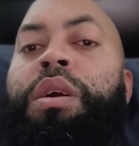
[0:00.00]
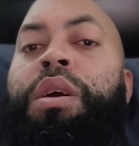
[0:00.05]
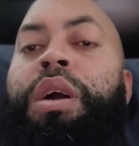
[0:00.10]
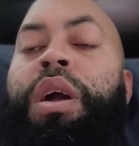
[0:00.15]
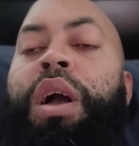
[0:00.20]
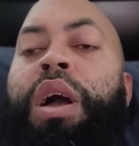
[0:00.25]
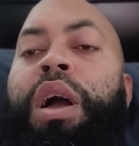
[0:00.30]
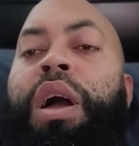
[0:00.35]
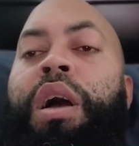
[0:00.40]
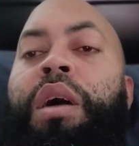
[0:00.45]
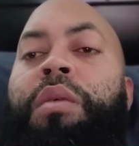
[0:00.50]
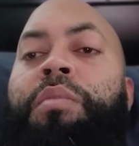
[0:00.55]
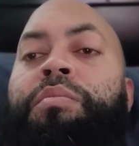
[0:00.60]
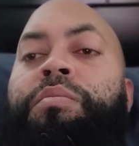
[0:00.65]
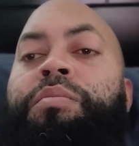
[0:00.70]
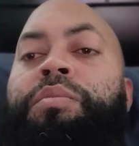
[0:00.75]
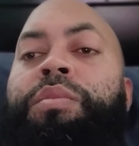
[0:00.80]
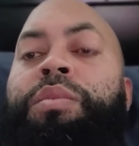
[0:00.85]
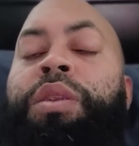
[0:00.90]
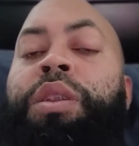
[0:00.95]

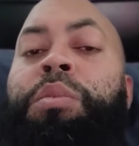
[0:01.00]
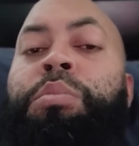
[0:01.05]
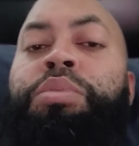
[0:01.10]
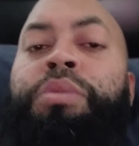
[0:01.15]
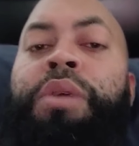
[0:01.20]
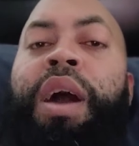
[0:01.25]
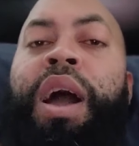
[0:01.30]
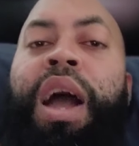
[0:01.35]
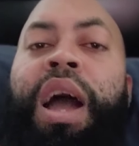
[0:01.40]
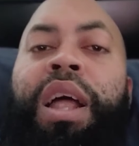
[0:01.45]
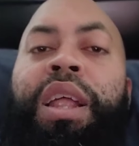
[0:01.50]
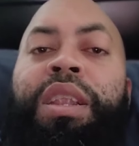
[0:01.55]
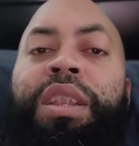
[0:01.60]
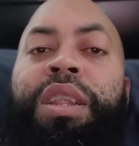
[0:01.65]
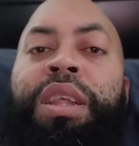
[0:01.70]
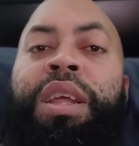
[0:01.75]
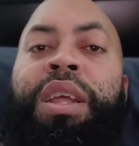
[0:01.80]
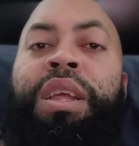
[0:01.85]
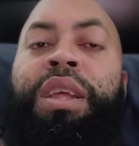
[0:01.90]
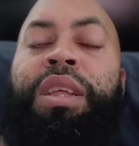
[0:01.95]
um, LeBron
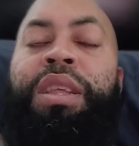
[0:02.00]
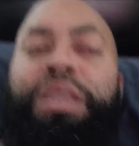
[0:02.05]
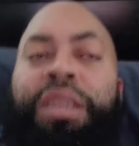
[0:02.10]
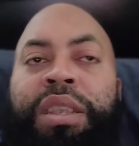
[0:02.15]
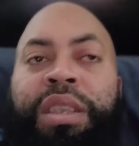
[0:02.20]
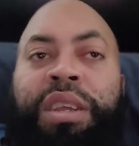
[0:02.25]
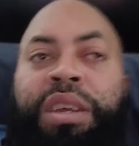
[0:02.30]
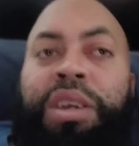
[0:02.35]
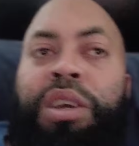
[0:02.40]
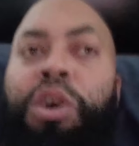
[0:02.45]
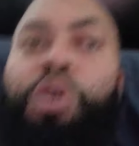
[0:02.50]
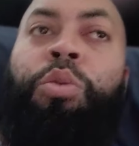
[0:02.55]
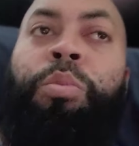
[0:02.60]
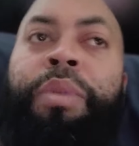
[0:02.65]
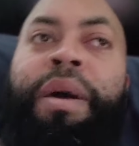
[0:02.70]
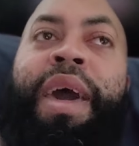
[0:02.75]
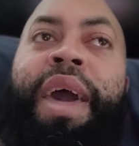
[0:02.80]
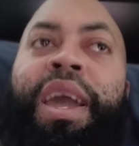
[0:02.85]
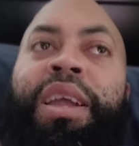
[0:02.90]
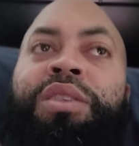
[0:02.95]
to go
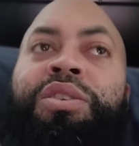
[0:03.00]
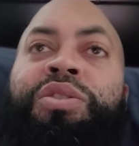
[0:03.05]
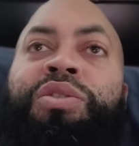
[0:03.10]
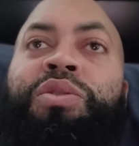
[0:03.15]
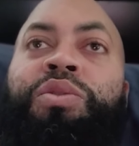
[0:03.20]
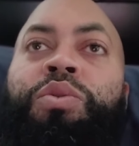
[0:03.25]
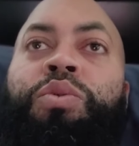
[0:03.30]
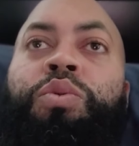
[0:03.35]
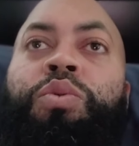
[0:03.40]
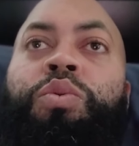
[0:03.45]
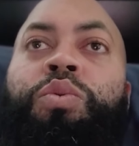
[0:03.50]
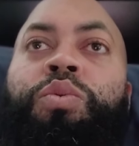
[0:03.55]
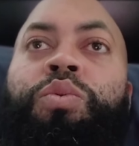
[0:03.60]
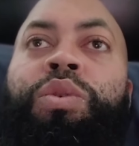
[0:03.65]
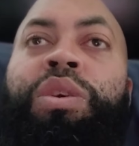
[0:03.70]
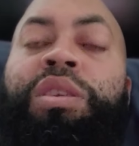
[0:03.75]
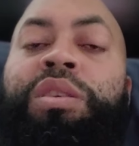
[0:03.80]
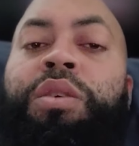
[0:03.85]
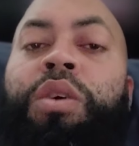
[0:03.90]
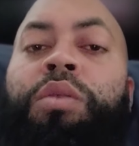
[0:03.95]
back to
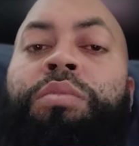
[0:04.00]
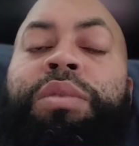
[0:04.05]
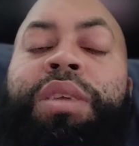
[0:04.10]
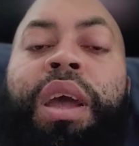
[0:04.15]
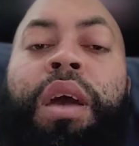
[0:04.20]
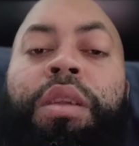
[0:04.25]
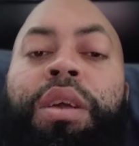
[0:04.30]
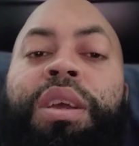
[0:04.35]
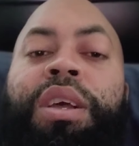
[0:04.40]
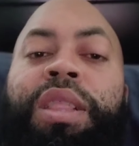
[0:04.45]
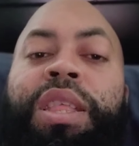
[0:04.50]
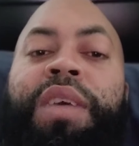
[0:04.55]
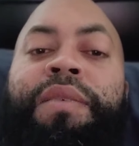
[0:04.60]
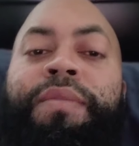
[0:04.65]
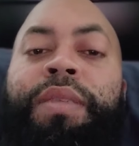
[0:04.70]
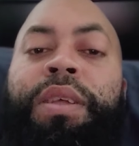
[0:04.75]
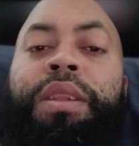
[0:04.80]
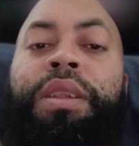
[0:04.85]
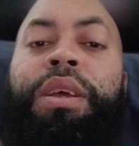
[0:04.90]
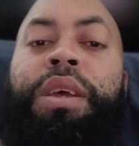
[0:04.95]
his hometown in
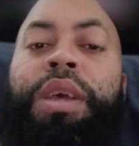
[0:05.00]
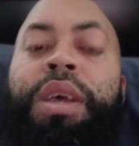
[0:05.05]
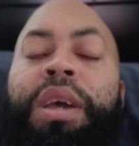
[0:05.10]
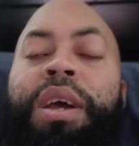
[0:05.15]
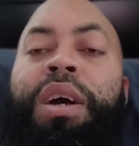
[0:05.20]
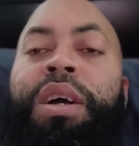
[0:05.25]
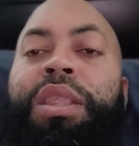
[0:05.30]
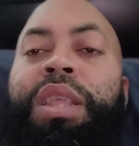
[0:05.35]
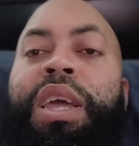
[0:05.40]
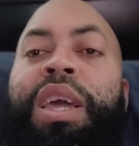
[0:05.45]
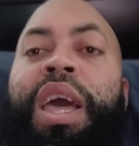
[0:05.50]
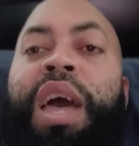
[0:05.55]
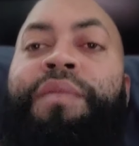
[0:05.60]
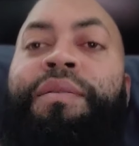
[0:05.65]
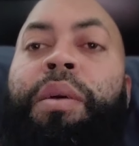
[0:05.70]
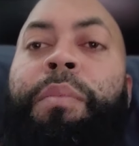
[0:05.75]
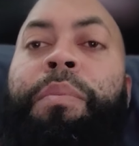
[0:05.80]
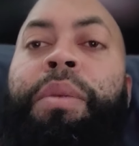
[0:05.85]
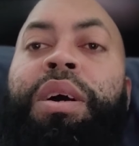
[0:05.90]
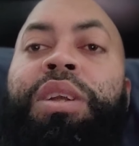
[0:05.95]
Cleveland. They have
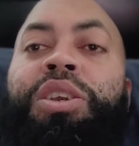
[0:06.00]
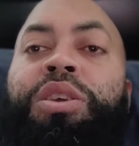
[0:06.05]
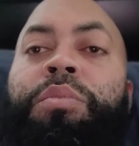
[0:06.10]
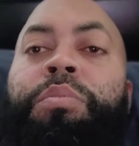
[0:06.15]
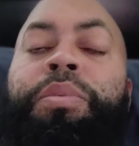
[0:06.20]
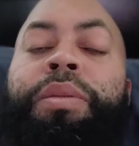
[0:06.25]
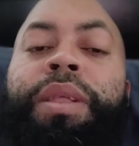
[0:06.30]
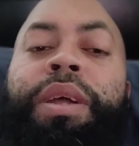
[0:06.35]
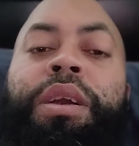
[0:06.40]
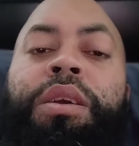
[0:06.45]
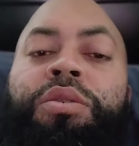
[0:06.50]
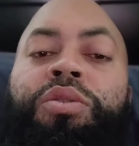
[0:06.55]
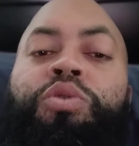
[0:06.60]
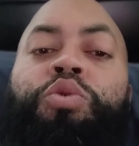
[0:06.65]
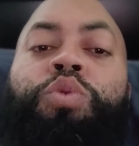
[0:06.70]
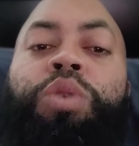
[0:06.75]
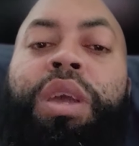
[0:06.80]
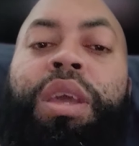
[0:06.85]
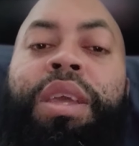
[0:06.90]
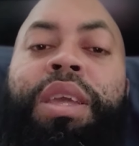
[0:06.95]
a bunch of players
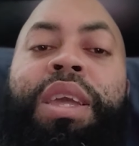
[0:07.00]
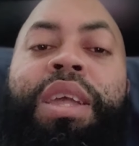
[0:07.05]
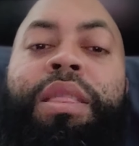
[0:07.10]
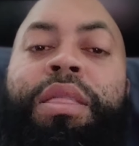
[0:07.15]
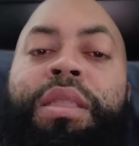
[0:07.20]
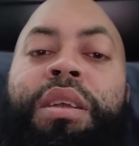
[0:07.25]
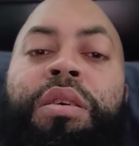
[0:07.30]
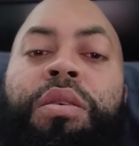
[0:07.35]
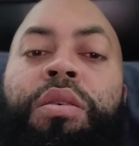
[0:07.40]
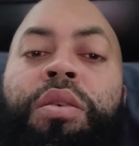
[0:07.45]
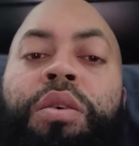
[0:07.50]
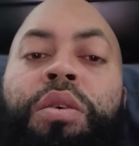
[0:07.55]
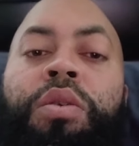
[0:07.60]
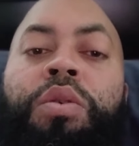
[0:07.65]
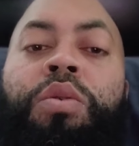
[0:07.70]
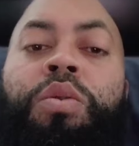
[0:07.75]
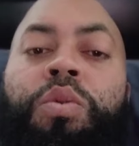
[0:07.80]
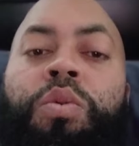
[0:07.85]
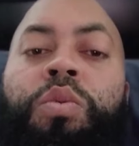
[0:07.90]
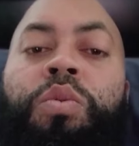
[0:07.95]
who can get their
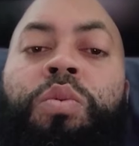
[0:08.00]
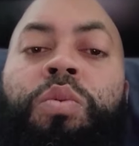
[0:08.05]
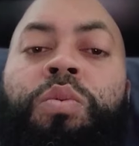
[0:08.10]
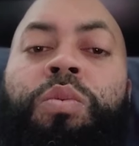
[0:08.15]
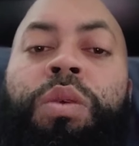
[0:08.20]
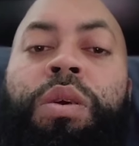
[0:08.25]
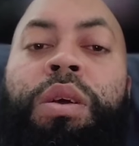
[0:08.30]
own.